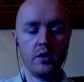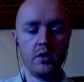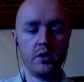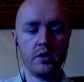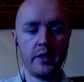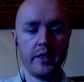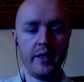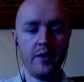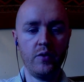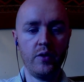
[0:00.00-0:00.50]

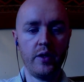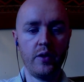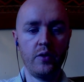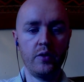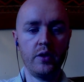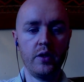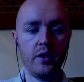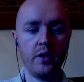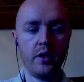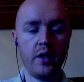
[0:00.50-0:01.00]
is I
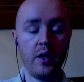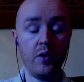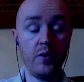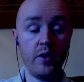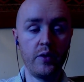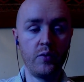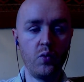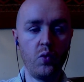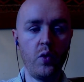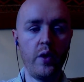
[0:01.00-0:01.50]
outline
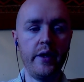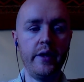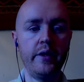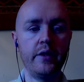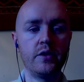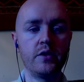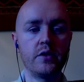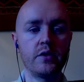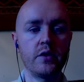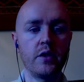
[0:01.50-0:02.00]
outline
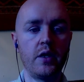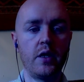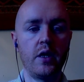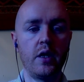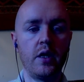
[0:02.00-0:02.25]
ways